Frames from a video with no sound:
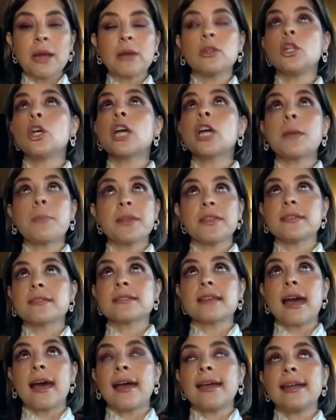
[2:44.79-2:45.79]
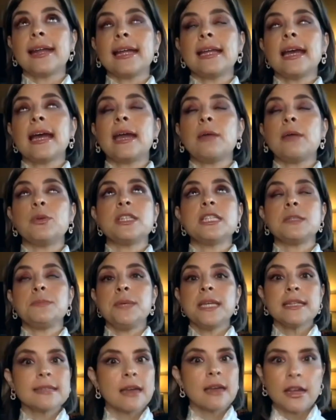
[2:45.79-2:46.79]
I would look up at the sky and I would
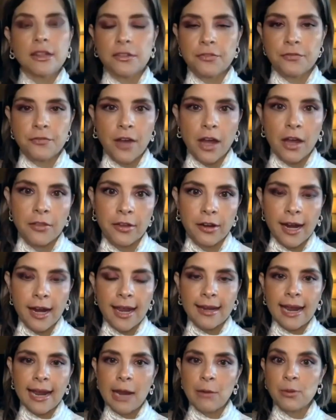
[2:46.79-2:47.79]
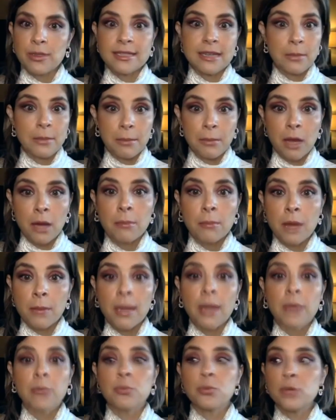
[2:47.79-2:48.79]
speak to God the Father. And I would tell my mom,
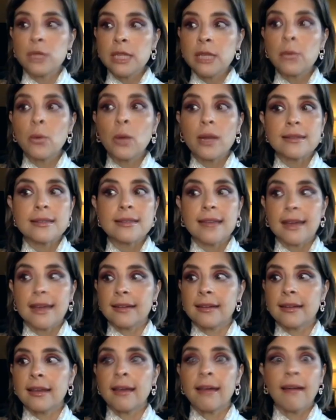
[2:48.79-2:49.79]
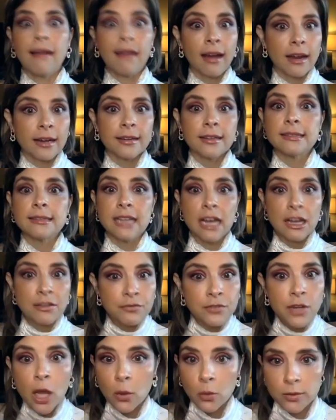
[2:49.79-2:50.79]
"Mom, I really want to send God
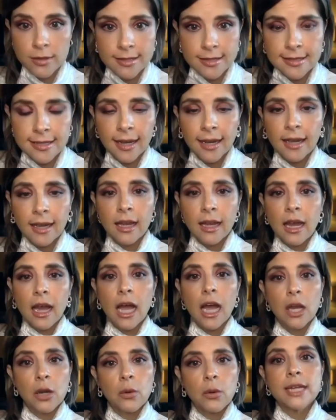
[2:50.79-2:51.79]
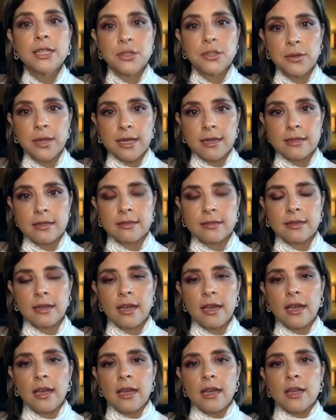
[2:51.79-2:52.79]
love notes. How do I do
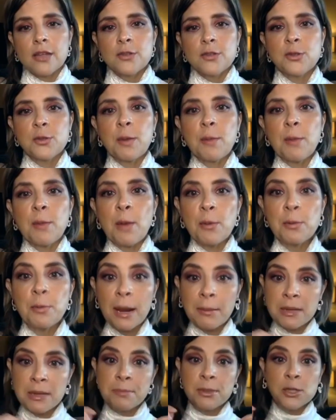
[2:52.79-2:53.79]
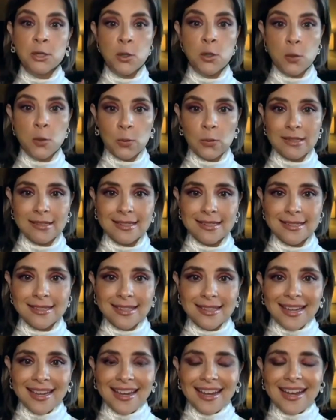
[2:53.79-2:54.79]
this?" So my mom would buy me balloons
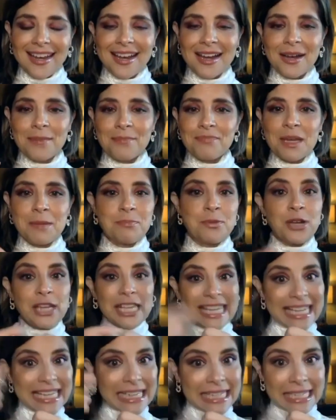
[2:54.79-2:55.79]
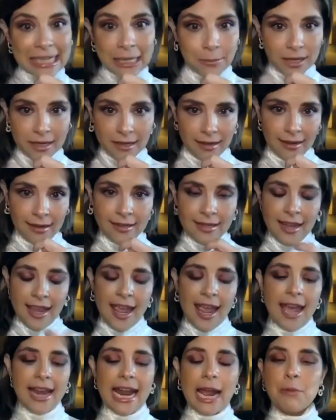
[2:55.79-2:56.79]
and put helium in it.
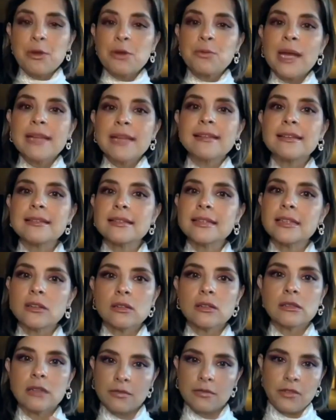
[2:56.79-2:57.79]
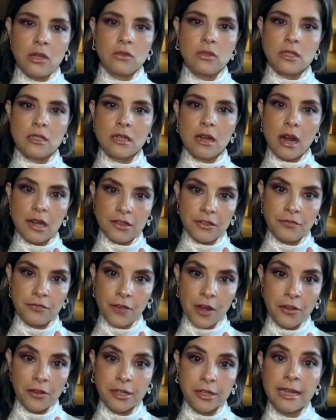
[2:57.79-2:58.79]
And I would write these little love notes to God the
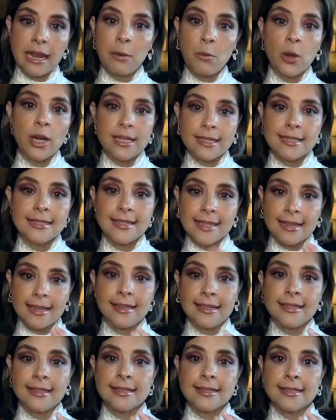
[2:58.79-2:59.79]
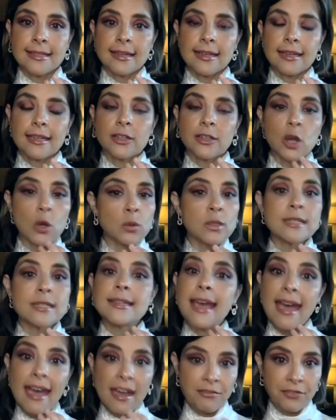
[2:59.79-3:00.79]
Father because I wanted to send these notes
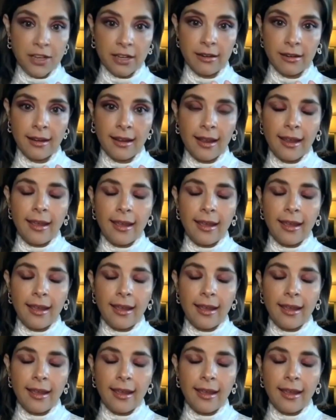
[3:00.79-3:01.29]
to heaven.